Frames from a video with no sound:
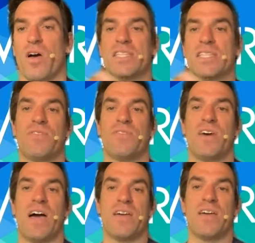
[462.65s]
last
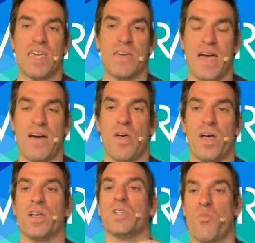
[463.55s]
5K of a half
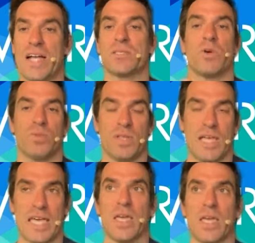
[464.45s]
marathon. So
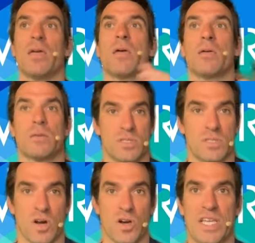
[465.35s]
practice the way you
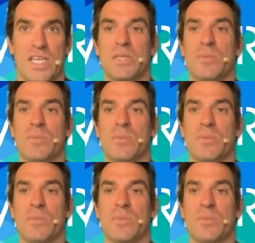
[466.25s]
play.